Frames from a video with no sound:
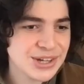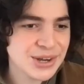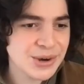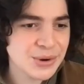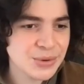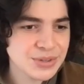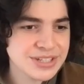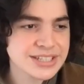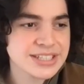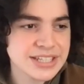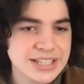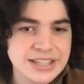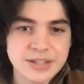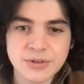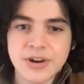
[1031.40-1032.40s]
So to
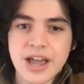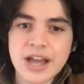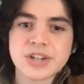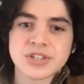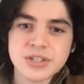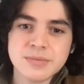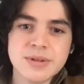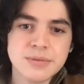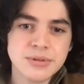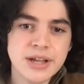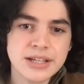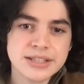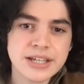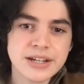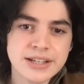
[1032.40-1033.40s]
see that there were actually people
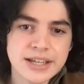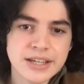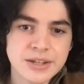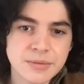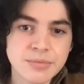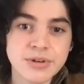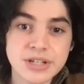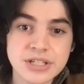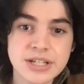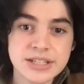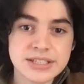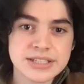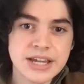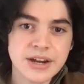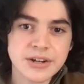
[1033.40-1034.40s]
out there that could
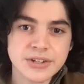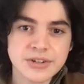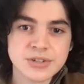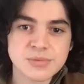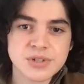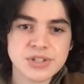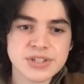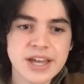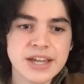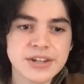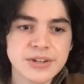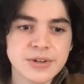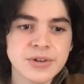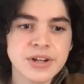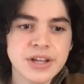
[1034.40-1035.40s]
appreciate this character as much as
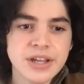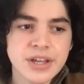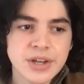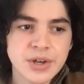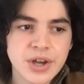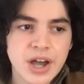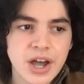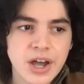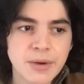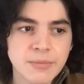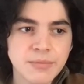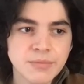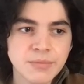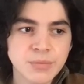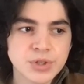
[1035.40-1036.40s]
I do
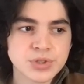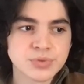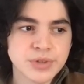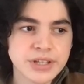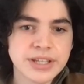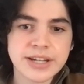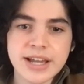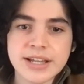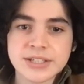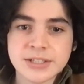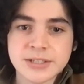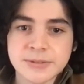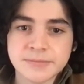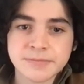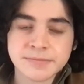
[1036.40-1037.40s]
um, was really
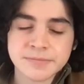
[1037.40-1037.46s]
nice.